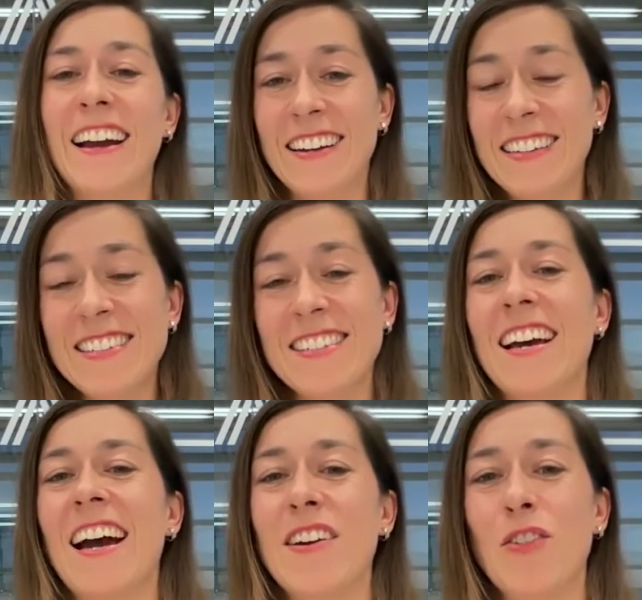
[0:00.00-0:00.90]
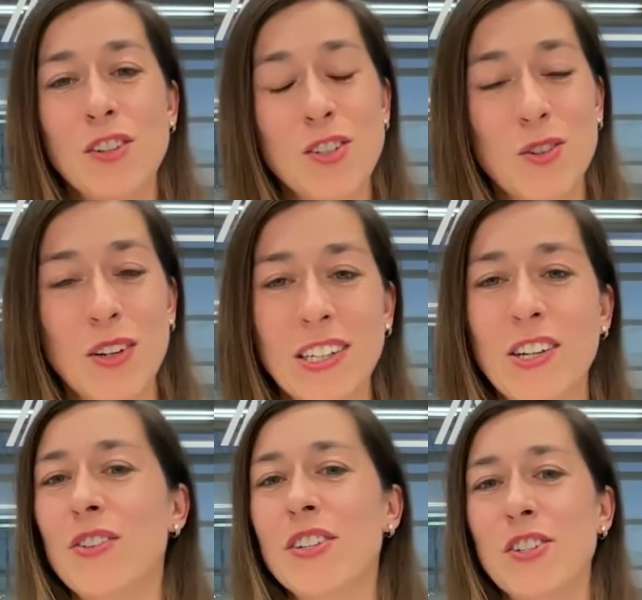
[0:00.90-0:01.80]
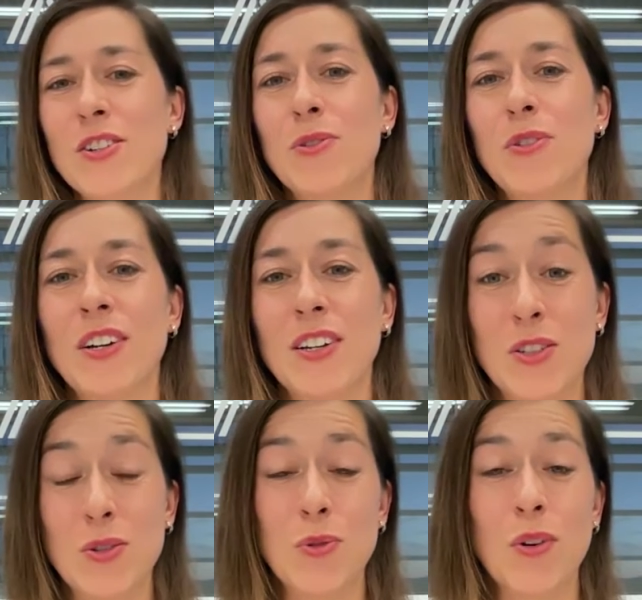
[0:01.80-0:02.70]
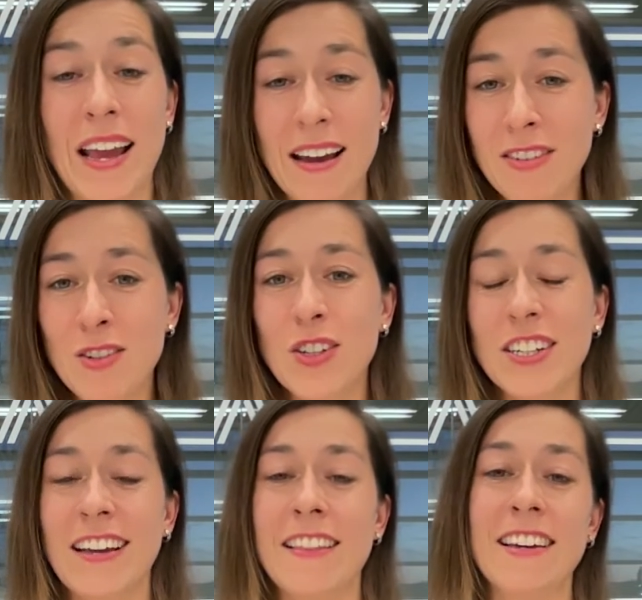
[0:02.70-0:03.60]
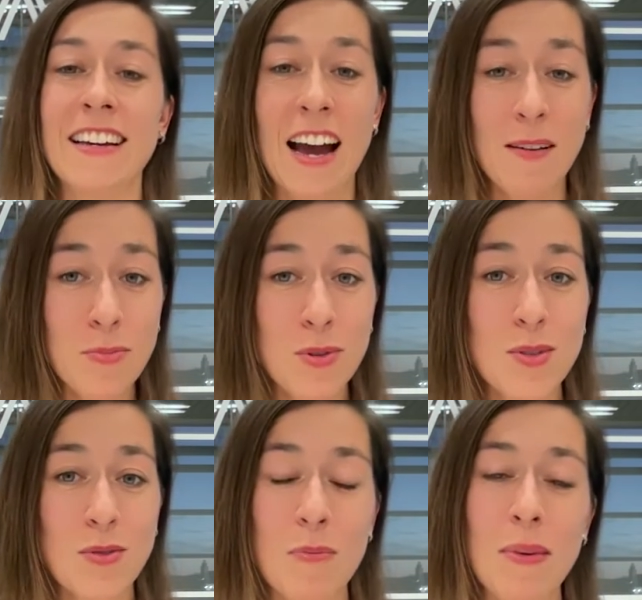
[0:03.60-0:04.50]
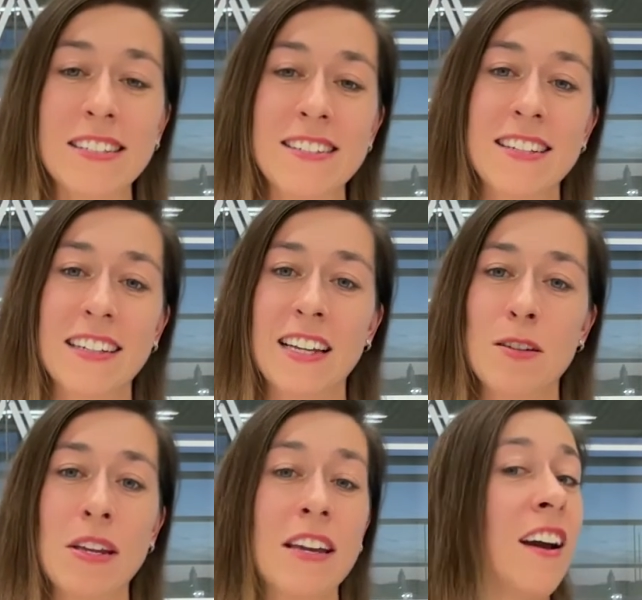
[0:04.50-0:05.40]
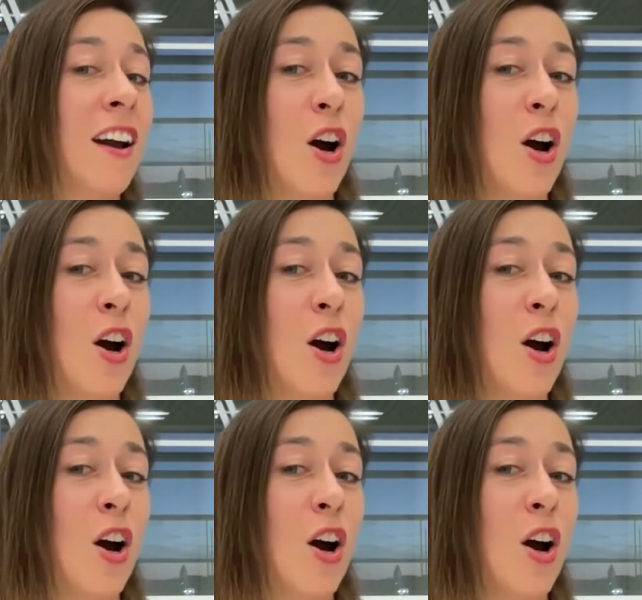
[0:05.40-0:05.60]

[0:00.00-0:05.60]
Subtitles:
And also encourage you to have a look at the campus from MyThesis Academy,